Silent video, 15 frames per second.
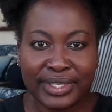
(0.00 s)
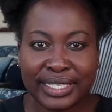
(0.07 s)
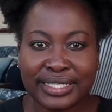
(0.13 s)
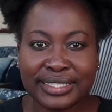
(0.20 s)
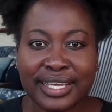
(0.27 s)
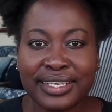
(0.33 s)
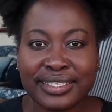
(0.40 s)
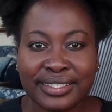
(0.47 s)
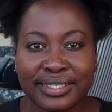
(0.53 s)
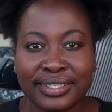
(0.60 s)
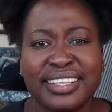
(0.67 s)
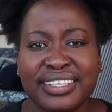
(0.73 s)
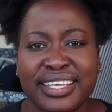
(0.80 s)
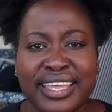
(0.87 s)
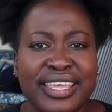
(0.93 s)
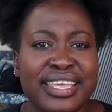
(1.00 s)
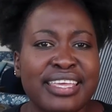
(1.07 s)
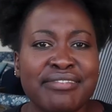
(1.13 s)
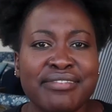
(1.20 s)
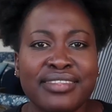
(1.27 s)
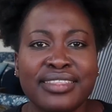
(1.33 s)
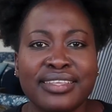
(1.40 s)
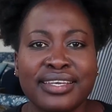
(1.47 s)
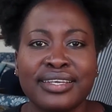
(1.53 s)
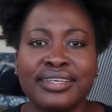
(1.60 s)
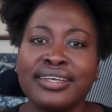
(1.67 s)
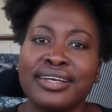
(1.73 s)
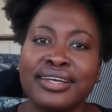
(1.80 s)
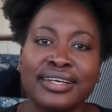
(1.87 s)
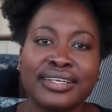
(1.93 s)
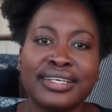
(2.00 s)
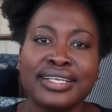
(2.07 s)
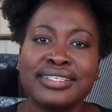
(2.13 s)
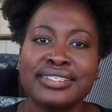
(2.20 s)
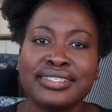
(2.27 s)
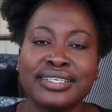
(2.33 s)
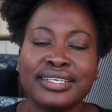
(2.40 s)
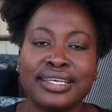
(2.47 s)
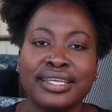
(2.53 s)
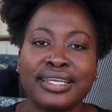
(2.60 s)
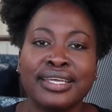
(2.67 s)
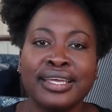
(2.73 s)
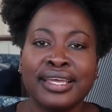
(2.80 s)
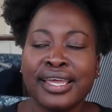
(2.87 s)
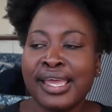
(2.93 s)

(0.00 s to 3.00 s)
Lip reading: injection, they give you the card instantly.